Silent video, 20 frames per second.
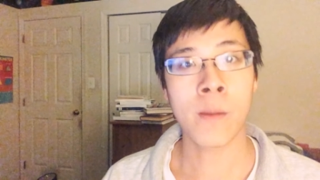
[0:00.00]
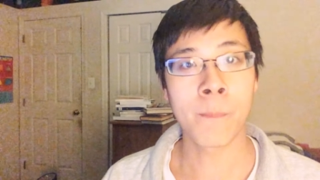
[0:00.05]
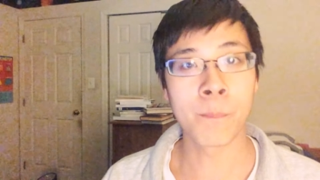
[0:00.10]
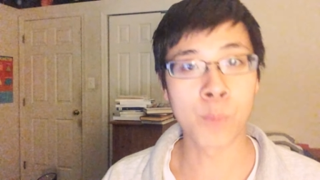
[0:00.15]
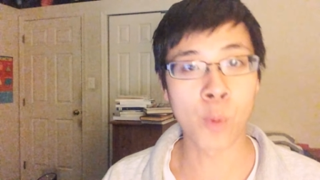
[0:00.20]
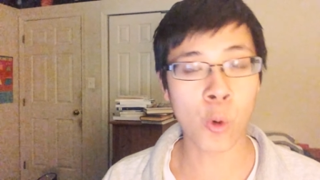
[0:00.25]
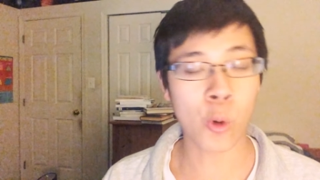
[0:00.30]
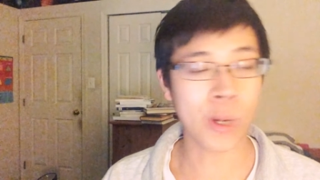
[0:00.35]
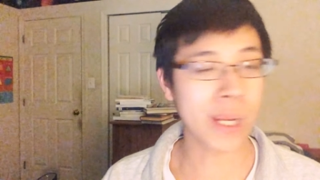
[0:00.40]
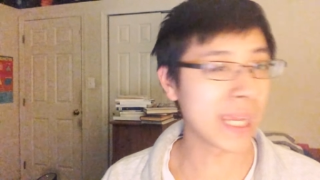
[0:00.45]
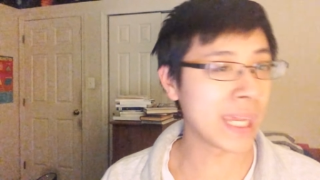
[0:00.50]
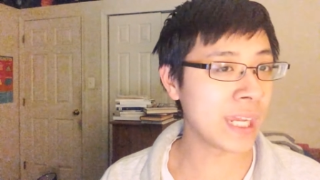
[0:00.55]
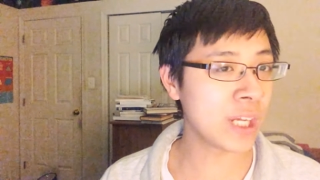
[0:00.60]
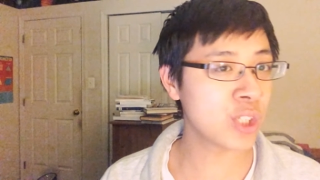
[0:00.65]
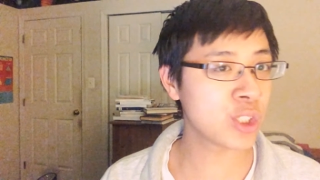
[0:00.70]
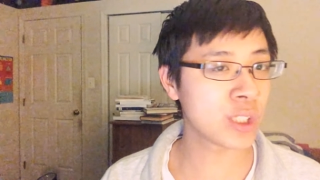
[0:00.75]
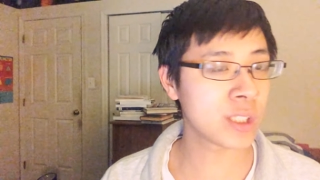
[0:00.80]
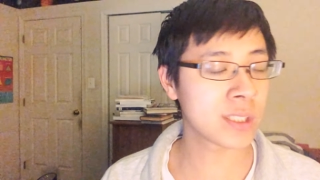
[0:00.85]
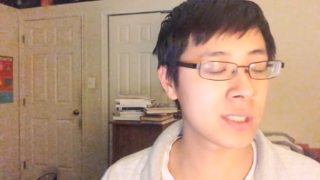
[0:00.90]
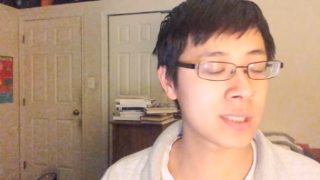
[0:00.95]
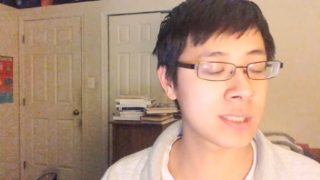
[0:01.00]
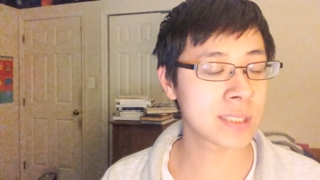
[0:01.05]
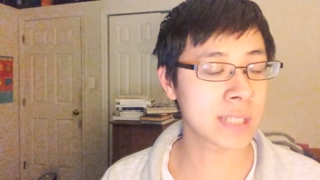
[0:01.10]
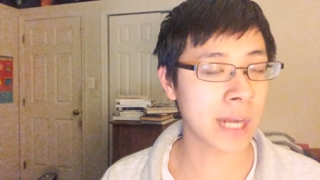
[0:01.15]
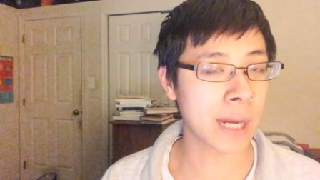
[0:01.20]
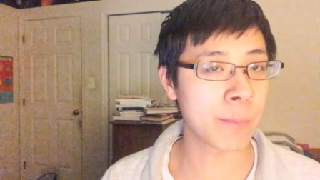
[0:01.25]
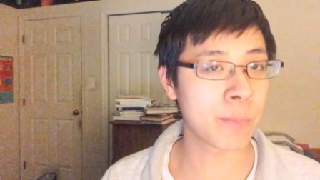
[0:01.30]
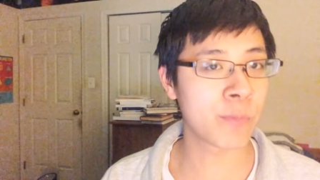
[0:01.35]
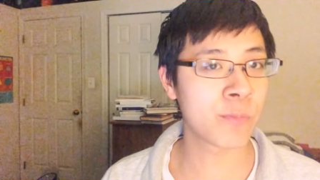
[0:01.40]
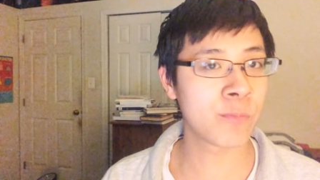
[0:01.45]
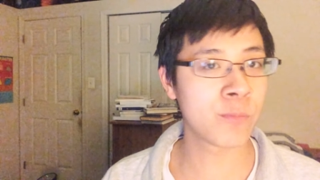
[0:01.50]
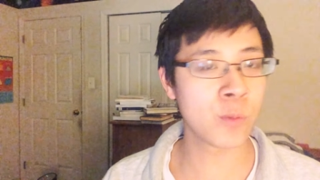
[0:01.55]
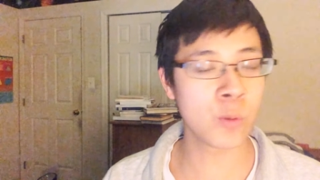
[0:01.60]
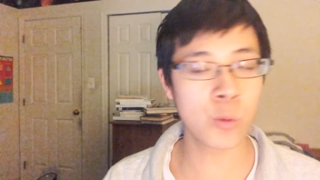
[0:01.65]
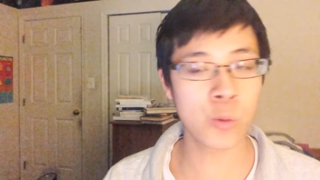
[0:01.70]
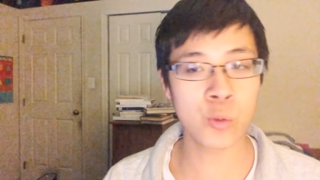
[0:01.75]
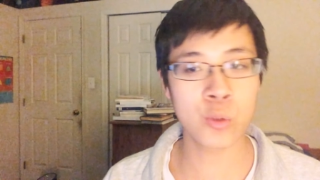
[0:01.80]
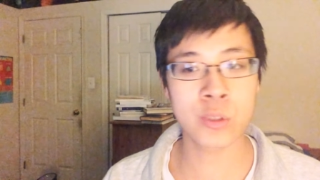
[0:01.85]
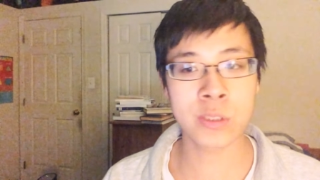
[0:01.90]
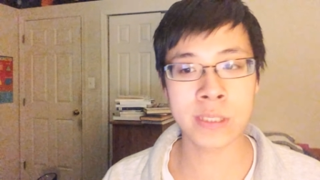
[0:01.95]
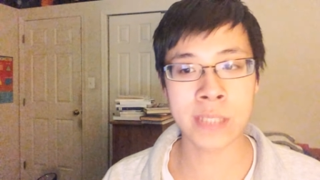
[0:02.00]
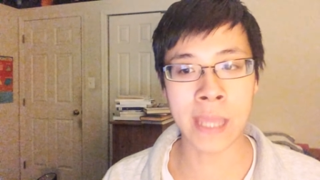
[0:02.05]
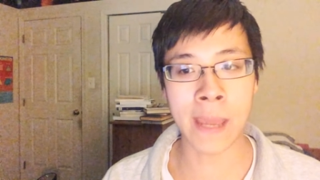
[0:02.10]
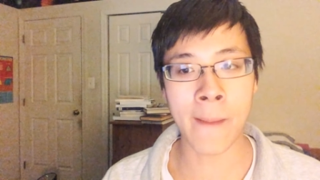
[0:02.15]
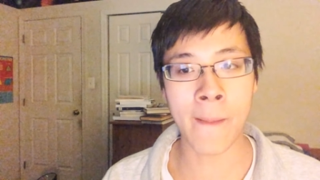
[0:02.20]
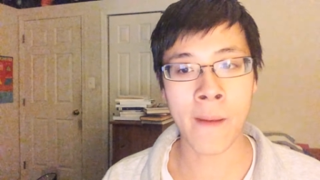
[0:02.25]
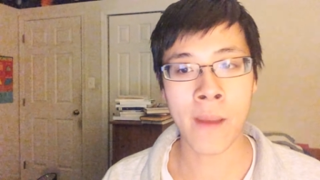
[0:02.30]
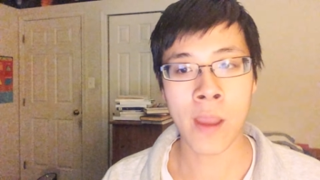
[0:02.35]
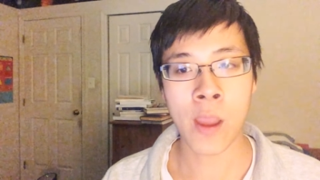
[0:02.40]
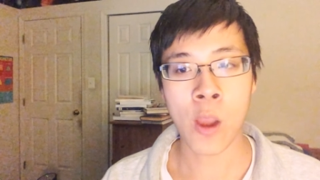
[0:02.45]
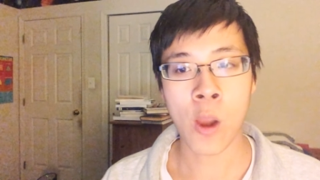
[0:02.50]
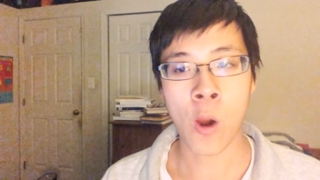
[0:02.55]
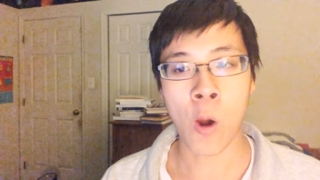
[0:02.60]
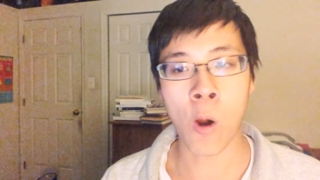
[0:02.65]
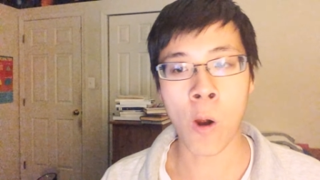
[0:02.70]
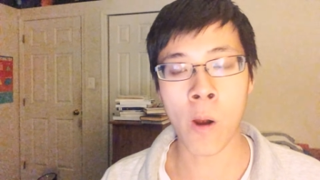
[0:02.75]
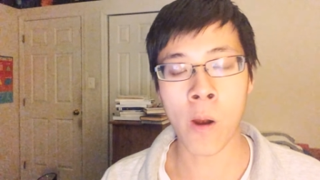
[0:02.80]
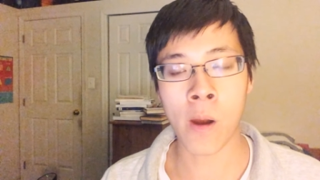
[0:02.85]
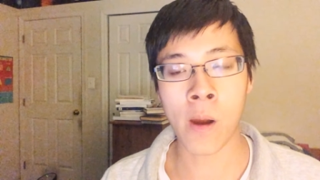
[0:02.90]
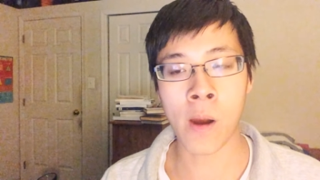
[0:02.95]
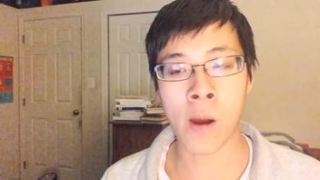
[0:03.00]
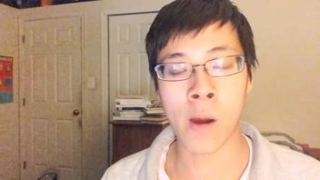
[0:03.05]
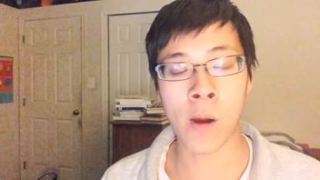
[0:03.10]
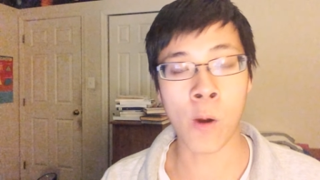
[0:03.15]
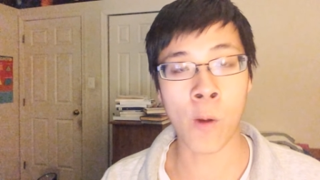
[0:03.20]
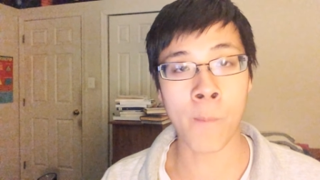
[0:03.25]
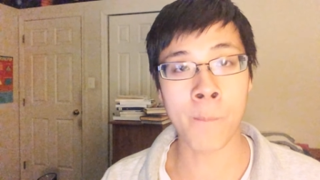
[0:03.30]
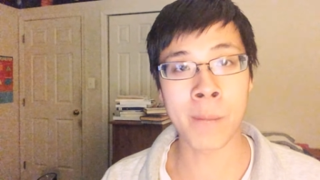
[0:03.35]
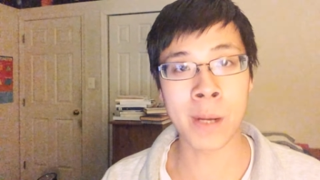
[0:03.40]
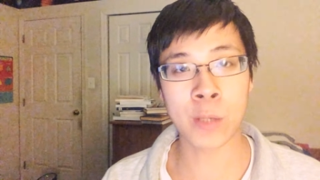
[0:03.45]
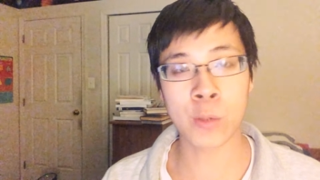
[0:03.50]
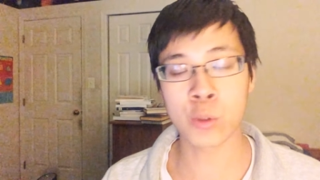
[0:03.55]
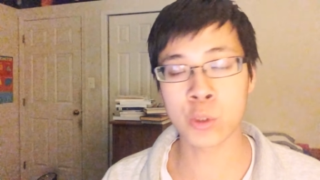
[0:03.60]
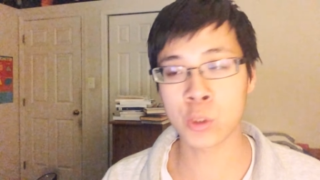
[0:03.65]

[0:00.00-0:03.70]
more Asian type foods that uh, are better